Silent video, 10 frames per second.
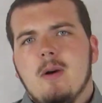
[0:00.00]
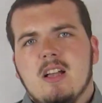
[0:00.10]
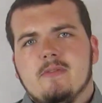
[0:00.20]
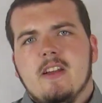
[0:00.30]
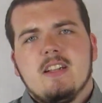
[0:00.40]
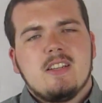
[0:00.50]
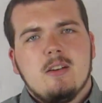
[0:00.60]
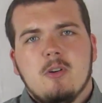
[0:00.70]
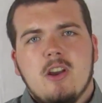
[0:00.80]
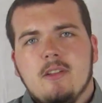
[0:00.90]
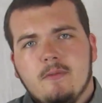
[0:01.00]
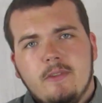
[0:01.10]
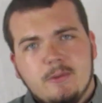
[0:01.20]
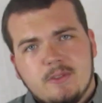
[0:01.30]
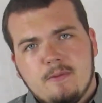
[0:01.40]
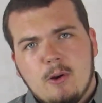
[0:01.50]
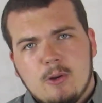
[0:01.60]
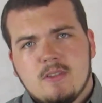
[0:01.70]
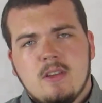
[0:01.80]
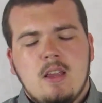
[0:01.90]
MOSFET, it's going to burn out the fuse
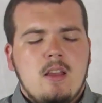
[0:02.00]
first.